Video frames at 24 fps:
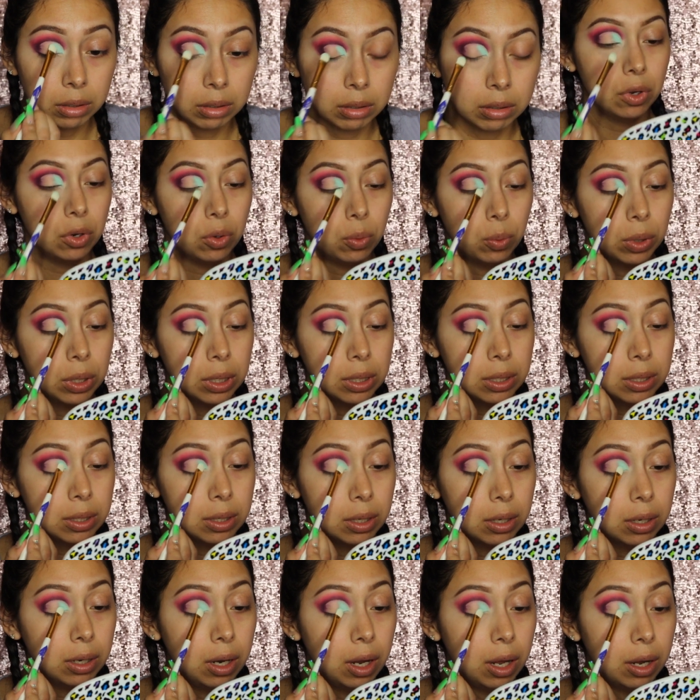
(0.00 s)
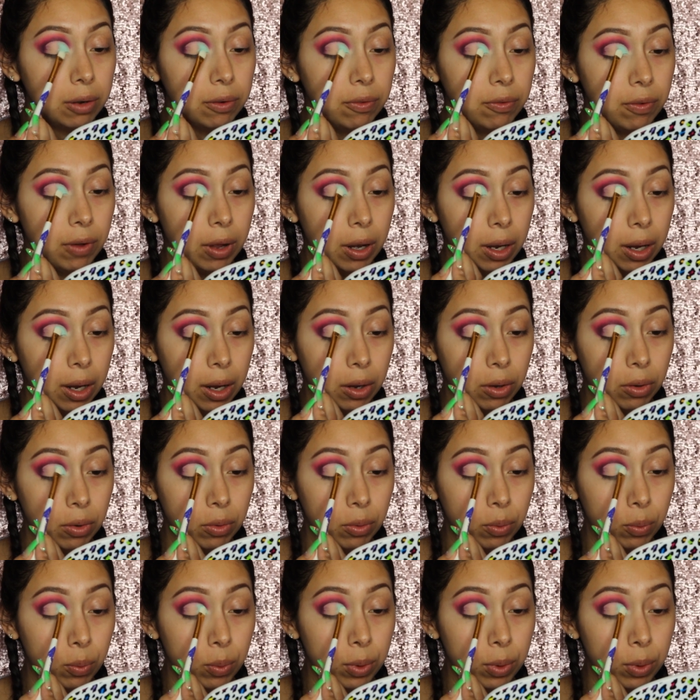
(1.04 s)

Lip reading: There was a lot of fallout